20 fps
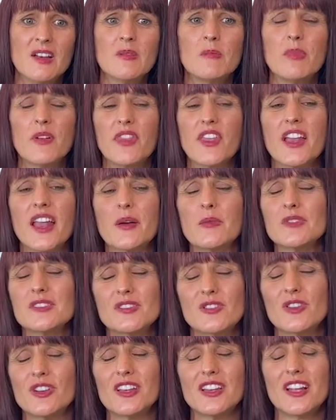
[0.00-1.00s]
but that I was
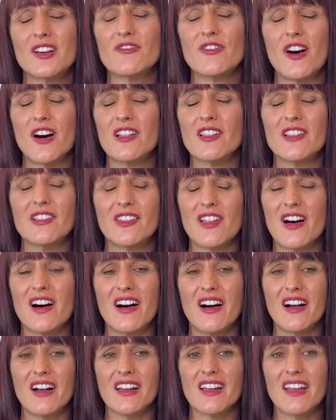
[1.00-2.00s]
good enough all
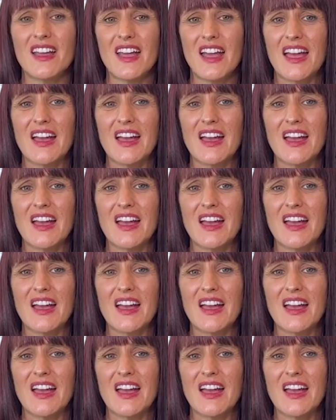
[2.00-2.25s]
along,